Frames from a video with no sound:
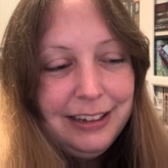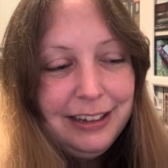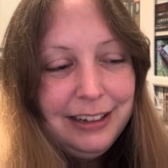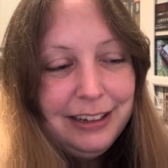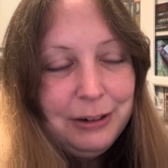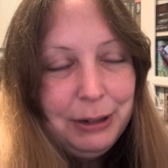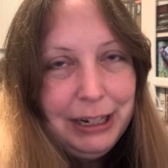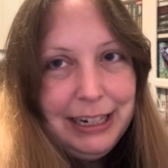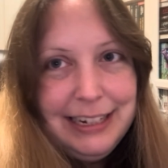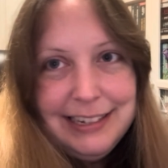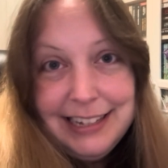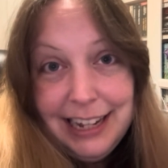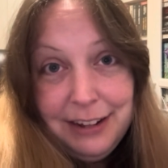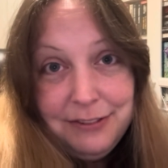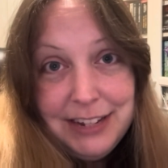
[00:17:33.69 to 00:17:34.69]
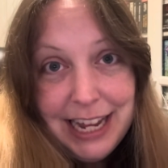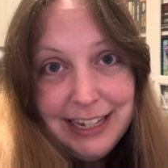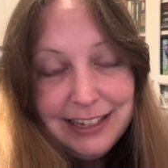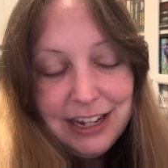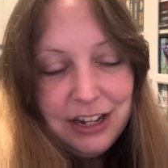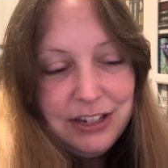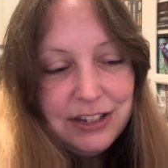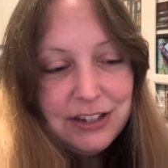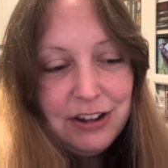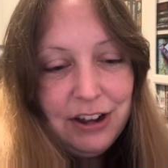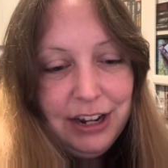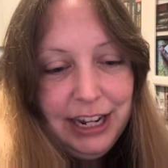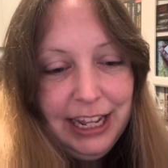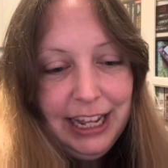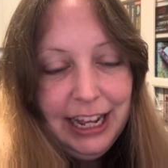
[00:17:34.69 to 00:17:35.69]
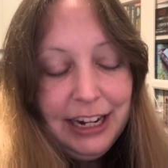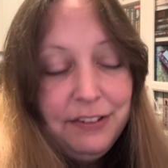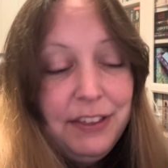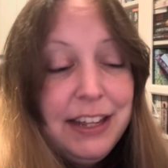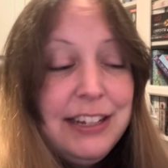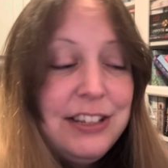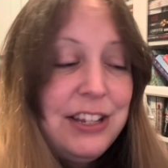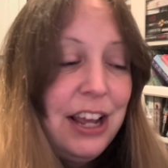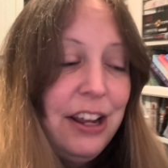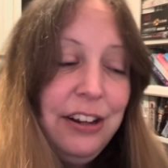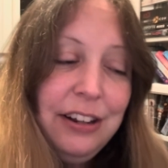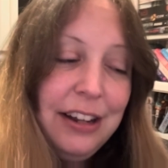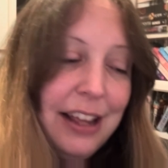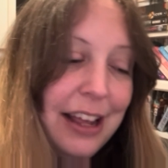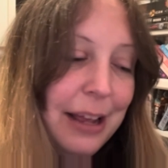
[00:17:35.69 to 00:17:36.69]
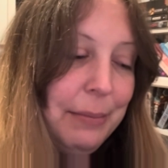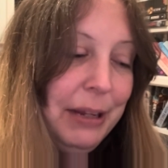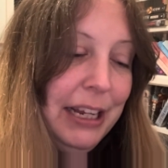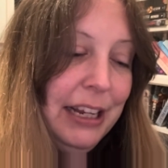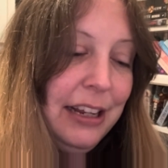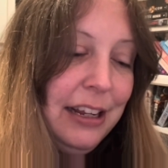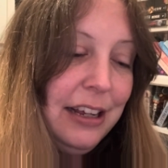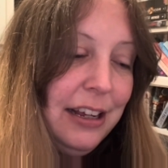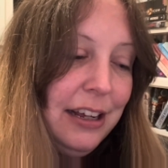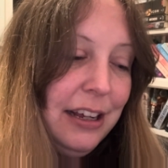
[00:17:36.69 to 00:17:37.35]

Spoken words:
quickly see if Tesco's has got any, and if they don't, I mean,